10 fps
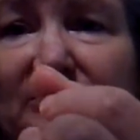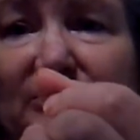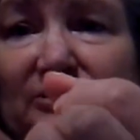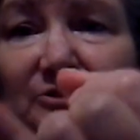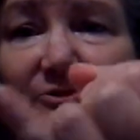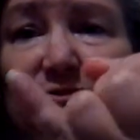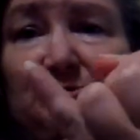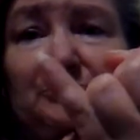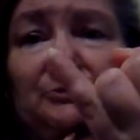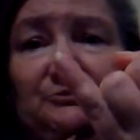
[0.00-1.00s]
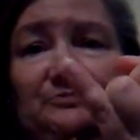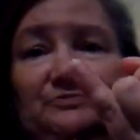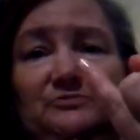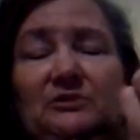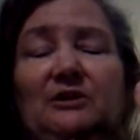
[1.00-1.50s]

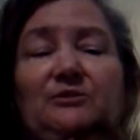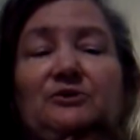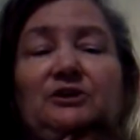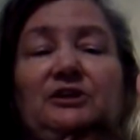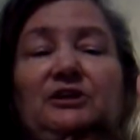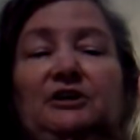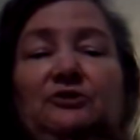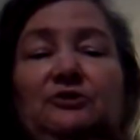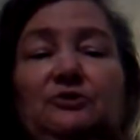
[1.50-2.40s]
And I was going to get